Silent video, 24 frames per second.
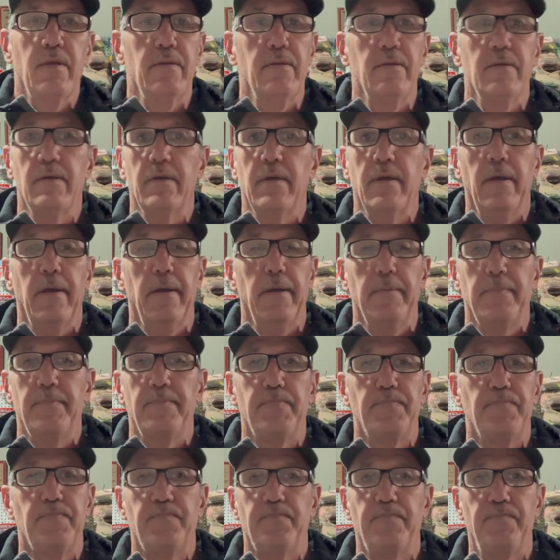
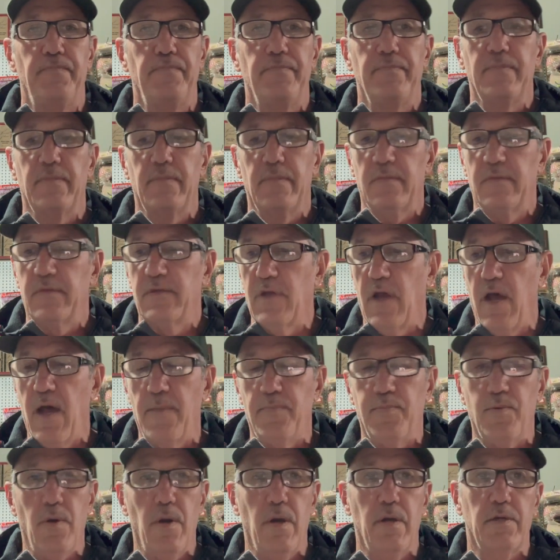
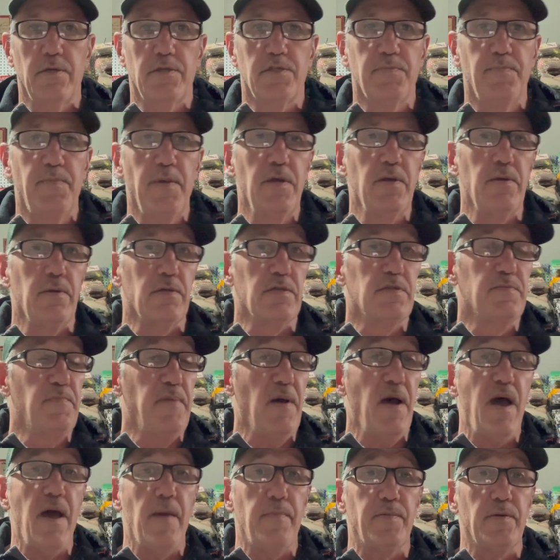topwater, spooks,
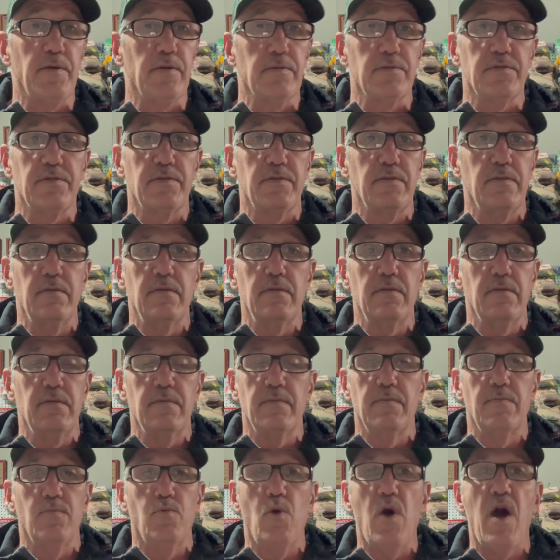poppers,
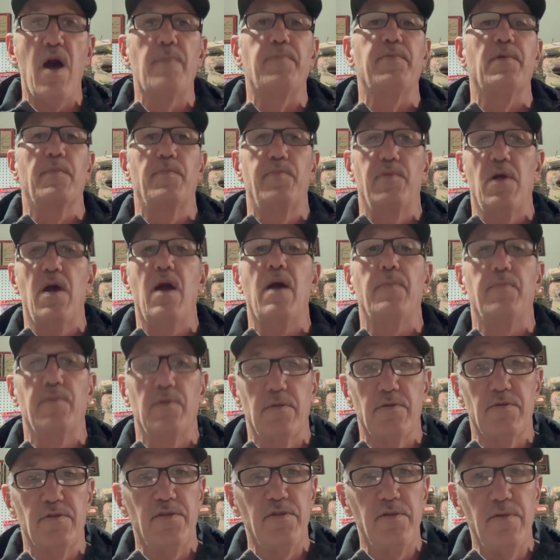whopper
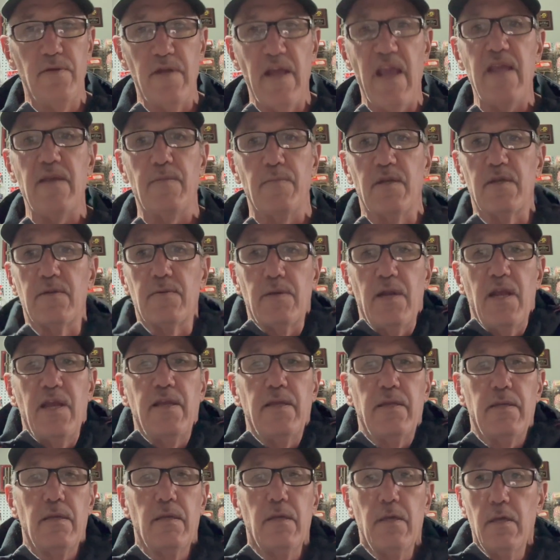ploppers, you name it,
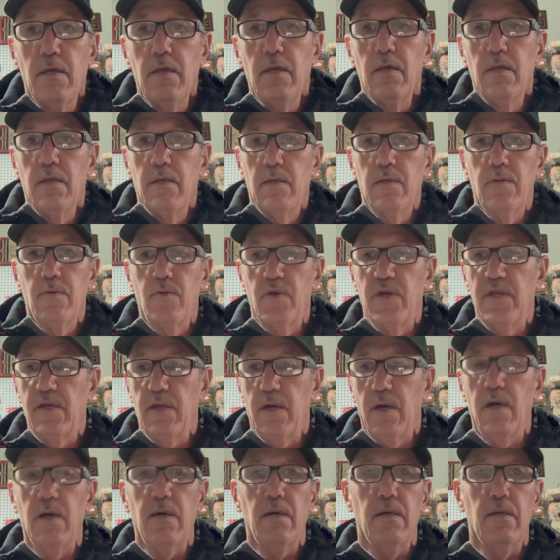right? We
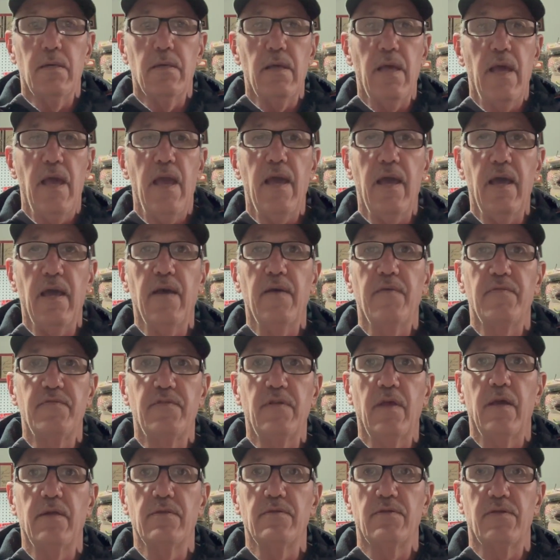all have
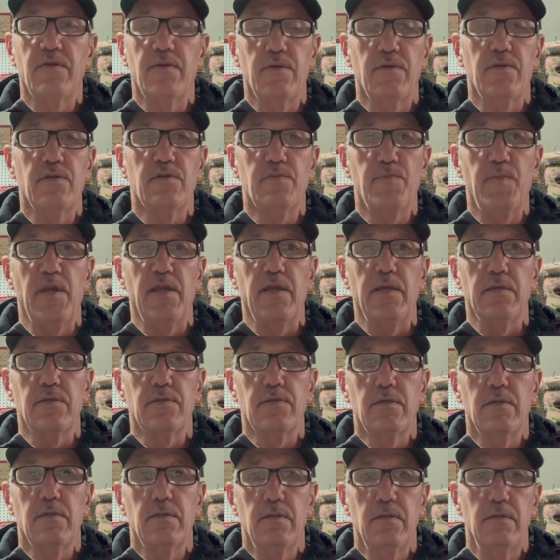tons of those
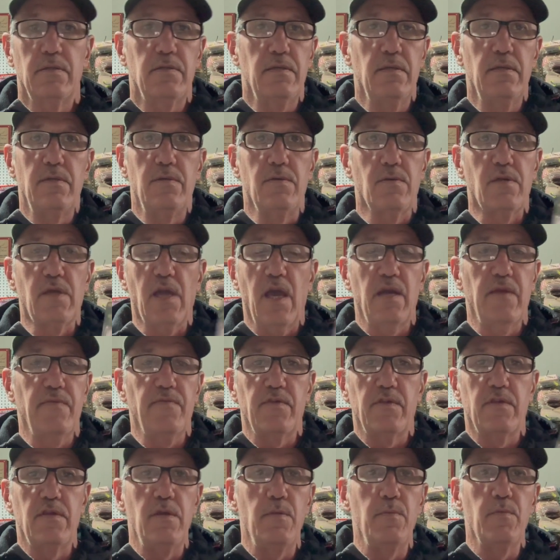baits. You kind of
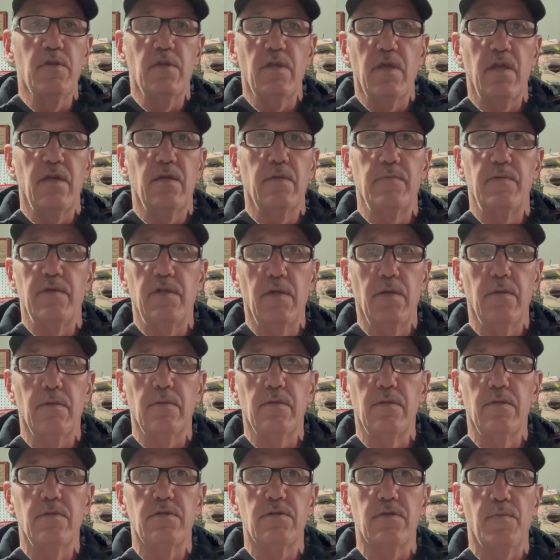accumulate them, you don't
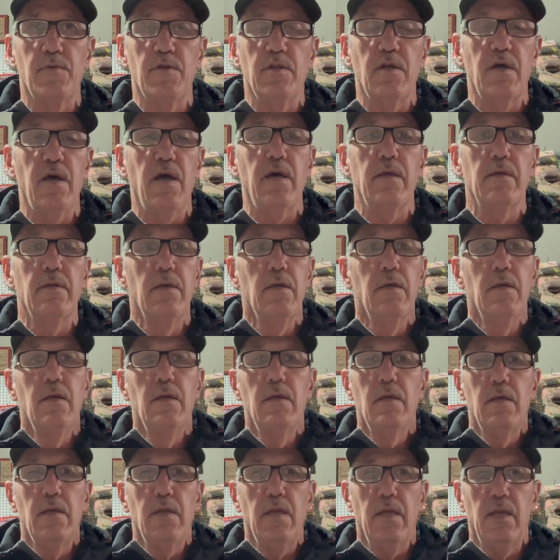lose them a lot,
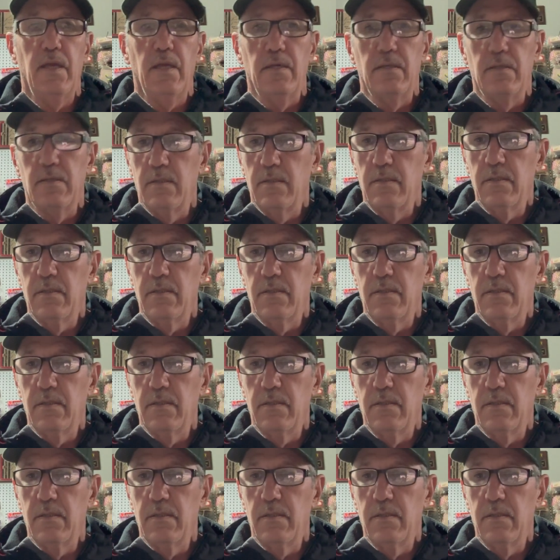and